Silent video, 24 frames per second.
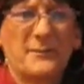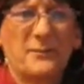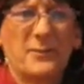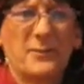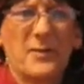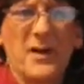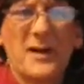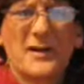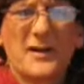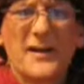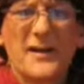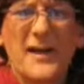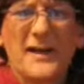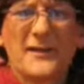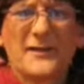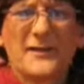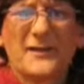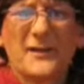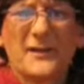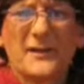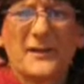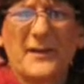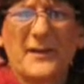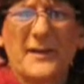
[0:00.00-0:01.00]

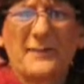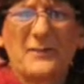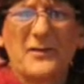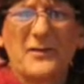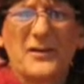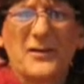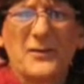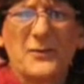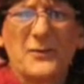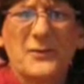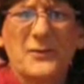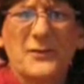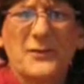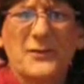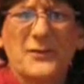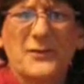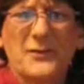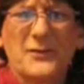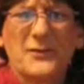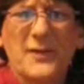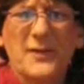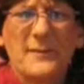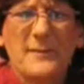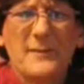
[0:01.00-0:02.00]
broadcaster, like every
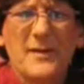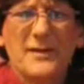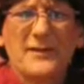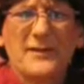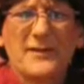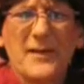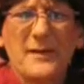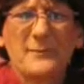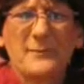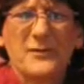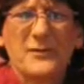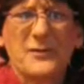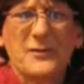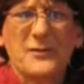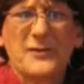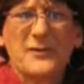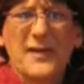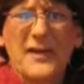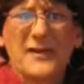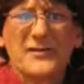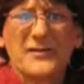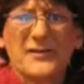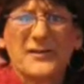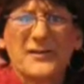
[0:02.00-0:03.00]
news, MSM
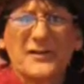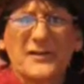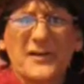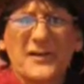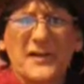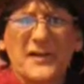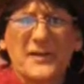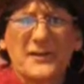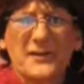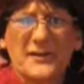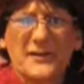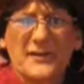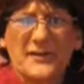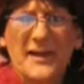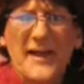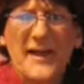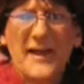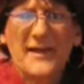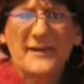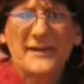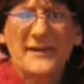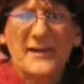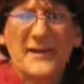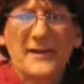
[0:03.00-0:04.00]
news agency is
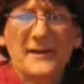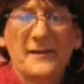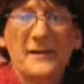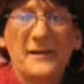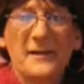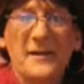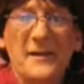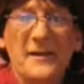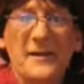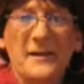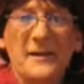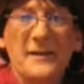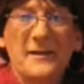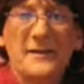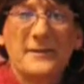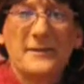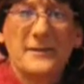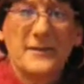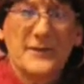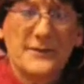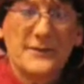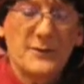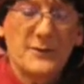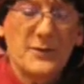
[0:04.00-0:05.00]
attacking
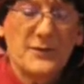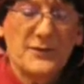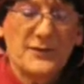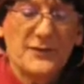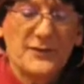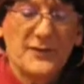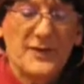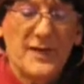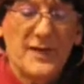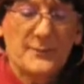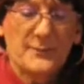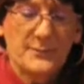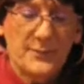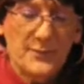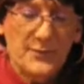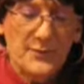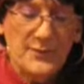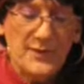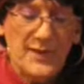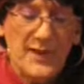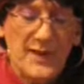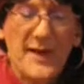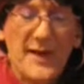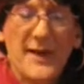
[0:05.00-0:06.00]
this person, and
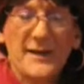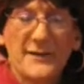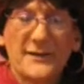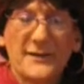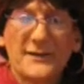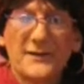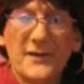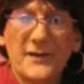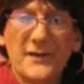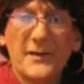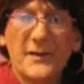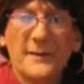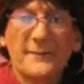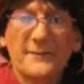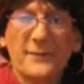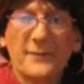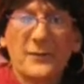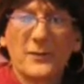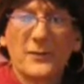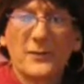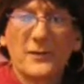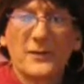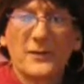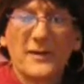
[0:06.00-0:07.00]
Bernie has stuck up
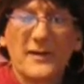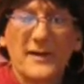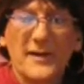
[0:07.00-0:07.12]
for her.